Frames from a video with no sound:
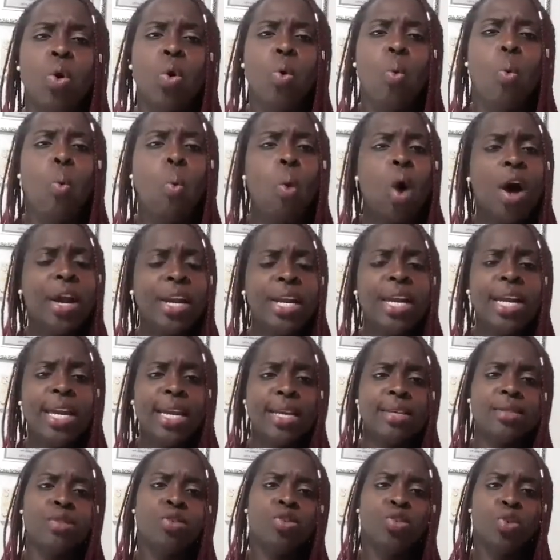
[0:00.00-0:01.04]
What
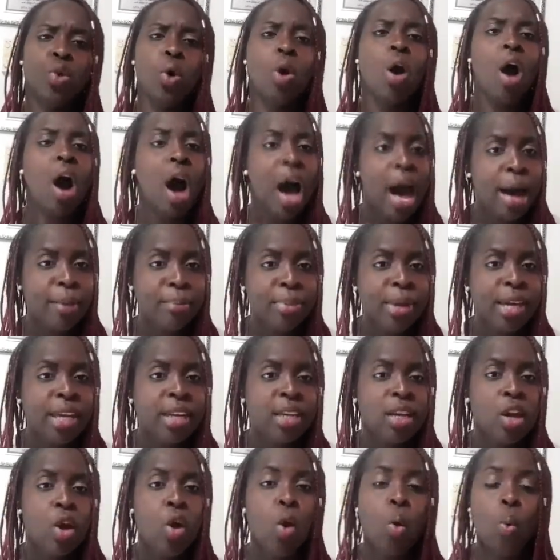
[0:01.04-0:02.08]
is your hobby?
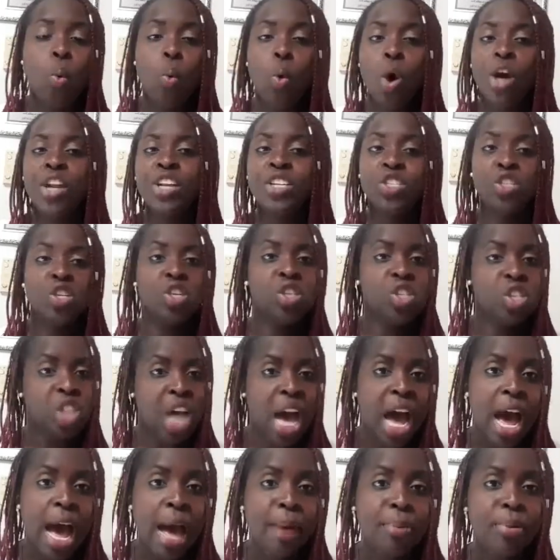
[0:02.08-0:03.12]
What is your
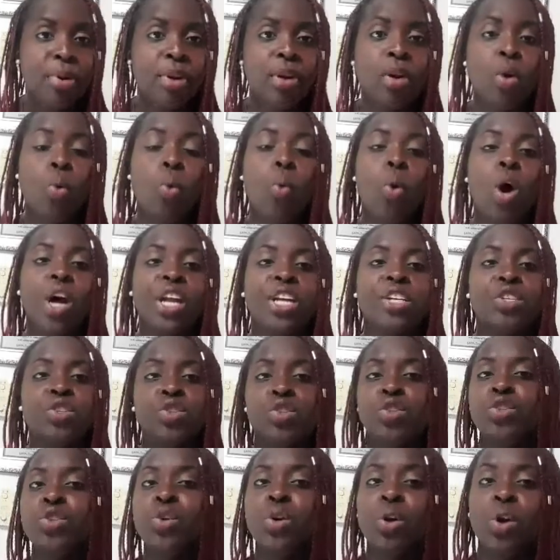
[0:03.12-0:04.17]
job? What
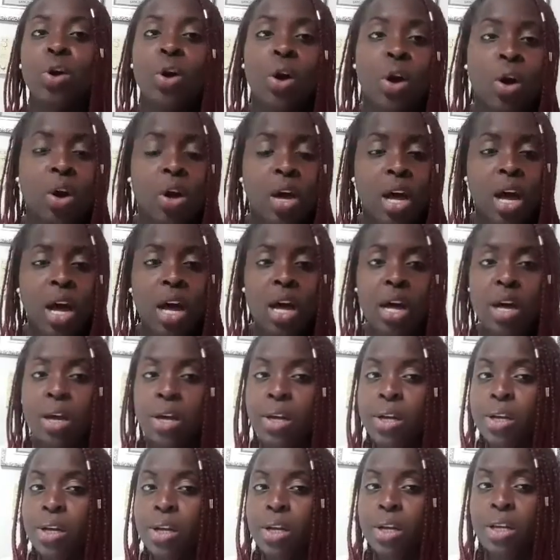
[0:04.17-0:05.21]
is your
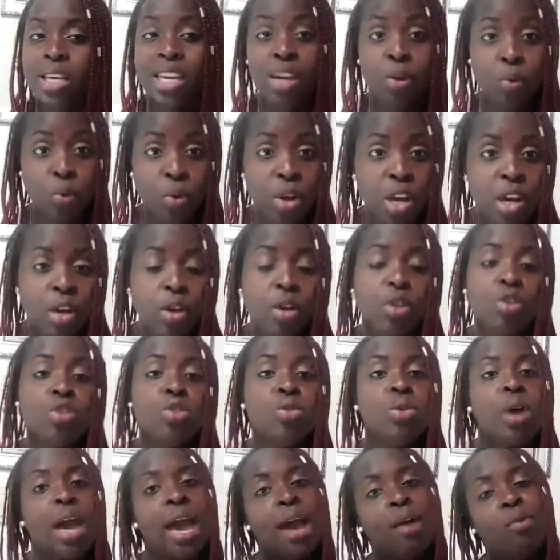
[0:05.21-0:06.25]
career?
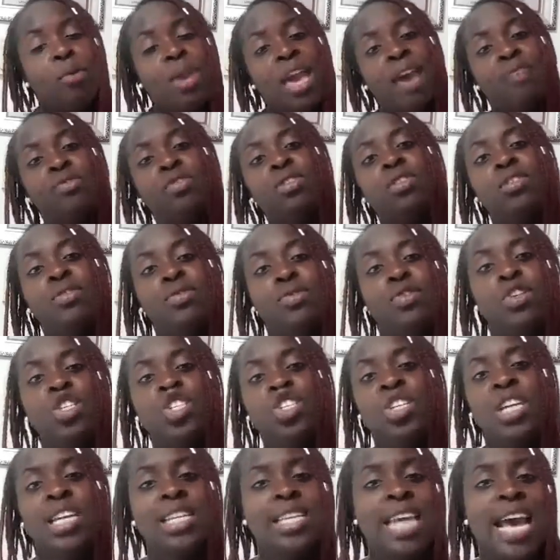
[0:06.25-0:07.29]
We have to
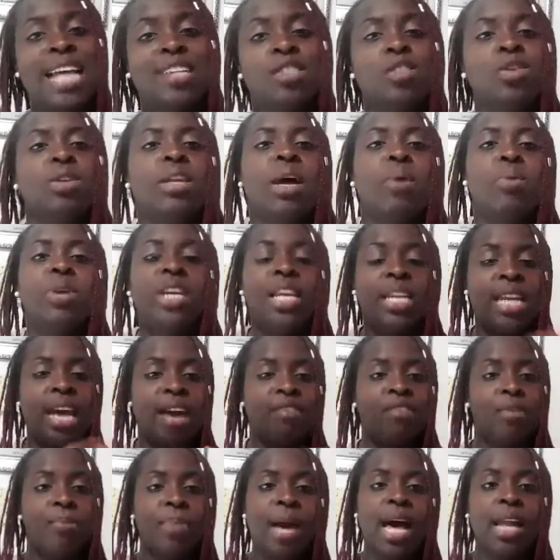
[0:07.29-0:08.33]
differentiate that so that we can
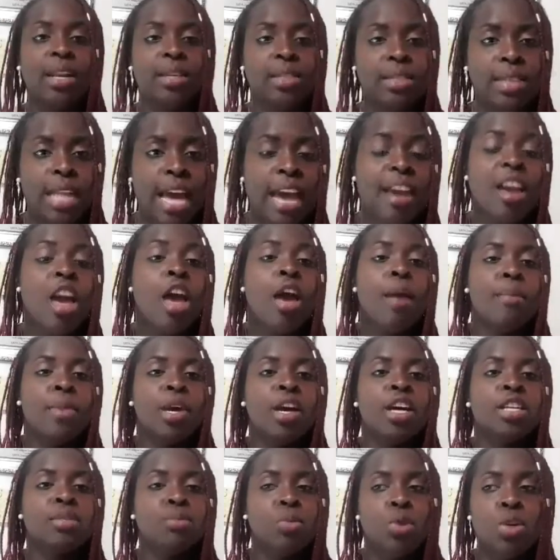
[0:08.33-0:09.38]
have a balanced life,
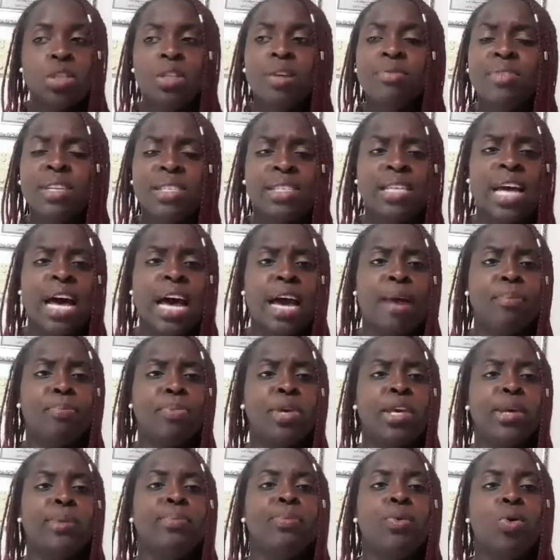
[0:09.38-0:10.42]
because most of the time
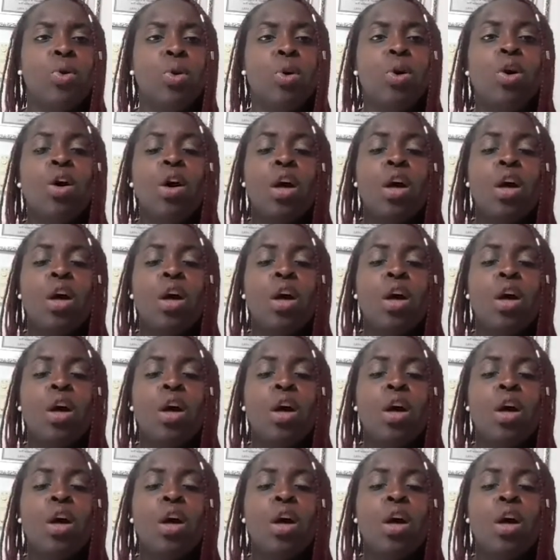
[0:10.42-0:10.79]
people